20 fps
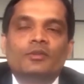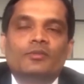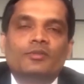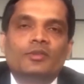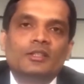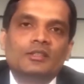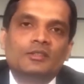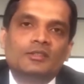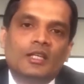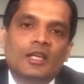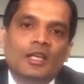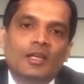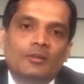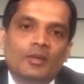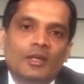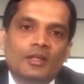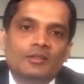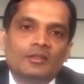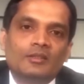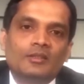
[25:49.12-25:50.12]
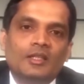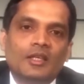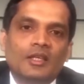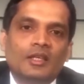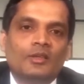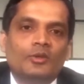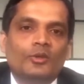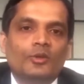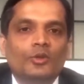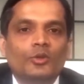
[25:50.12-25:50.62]
50% block
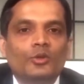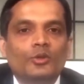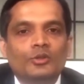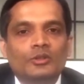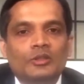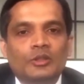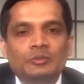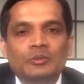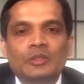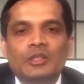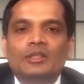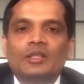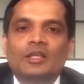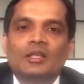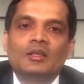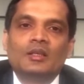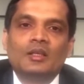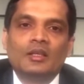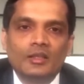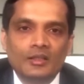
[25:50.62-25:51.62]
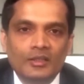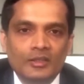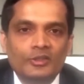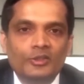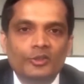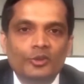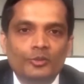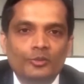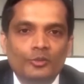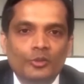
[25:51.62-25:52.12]
of coronary
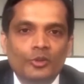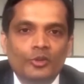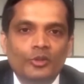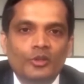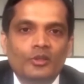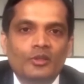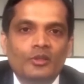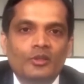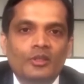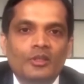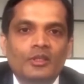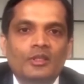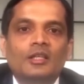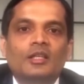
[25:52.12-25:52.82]
arteries you know